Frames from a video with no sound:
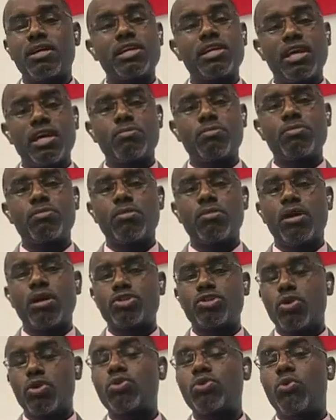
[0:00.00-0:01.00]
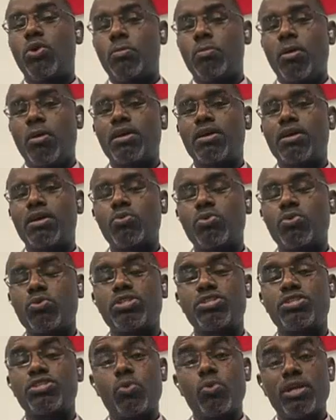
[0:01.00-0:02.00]
it came a shock to a
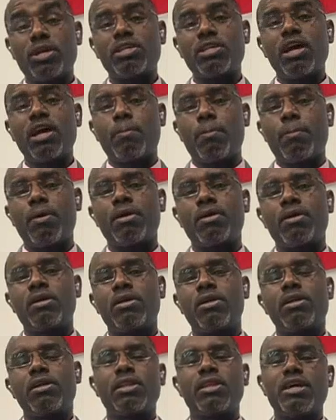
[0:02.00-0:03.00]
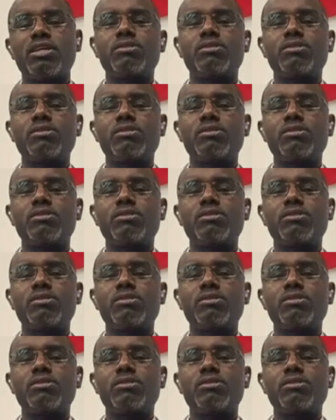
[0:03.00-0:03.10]
market which is went up.